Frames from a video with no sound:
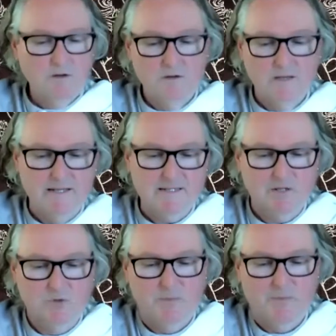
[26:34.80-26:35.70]
Okay,
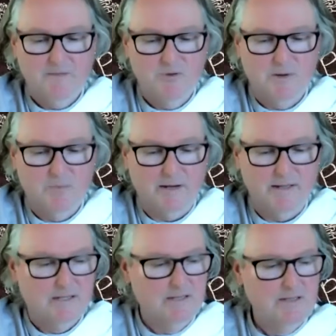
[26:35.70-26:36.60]
so we're back from our
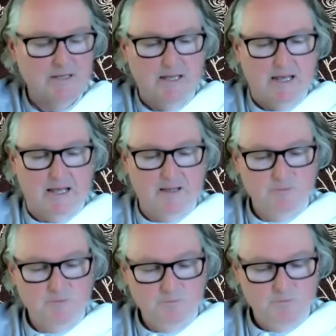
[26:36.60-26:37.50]
break.
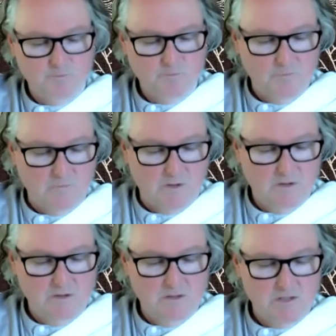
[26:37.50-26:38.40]

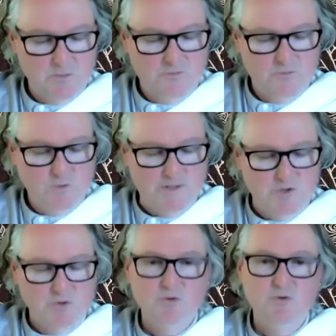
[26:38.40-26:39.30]
So before we
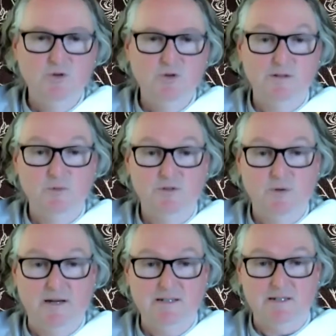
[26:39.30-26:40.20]
do a little bit of
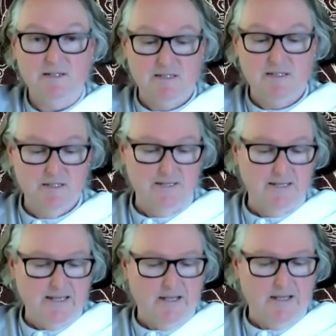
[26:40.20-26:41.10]
practice,
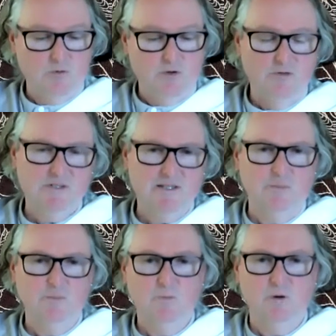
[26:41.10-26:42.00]
I'll go over
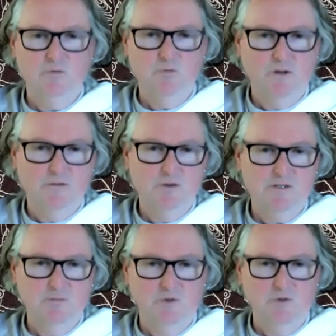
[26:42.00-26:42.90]
I've got
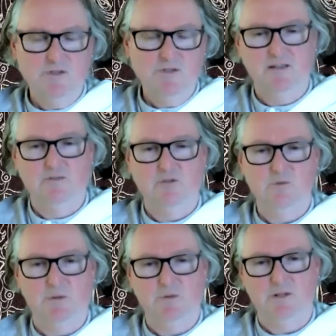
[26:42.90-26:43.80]
some notes here from
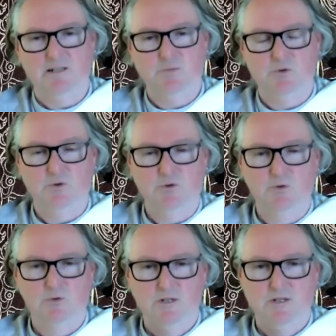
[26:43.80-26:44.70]
Jamyang Tenphel, who
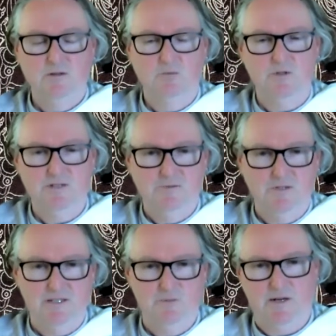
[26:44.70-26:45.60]
received
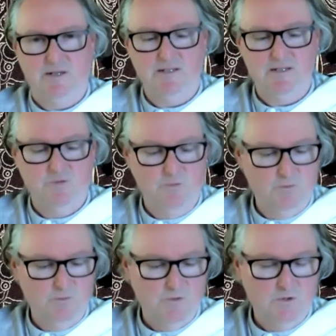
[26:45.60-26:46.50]
this practice
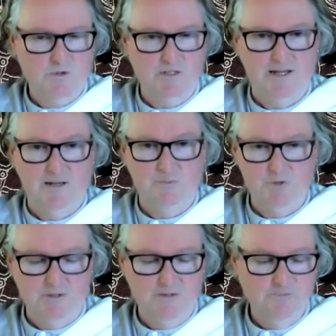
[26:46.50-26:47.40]
from Togden
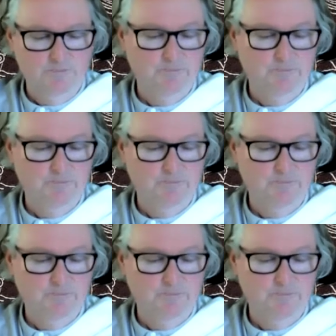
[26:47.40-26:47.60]
Amtrin.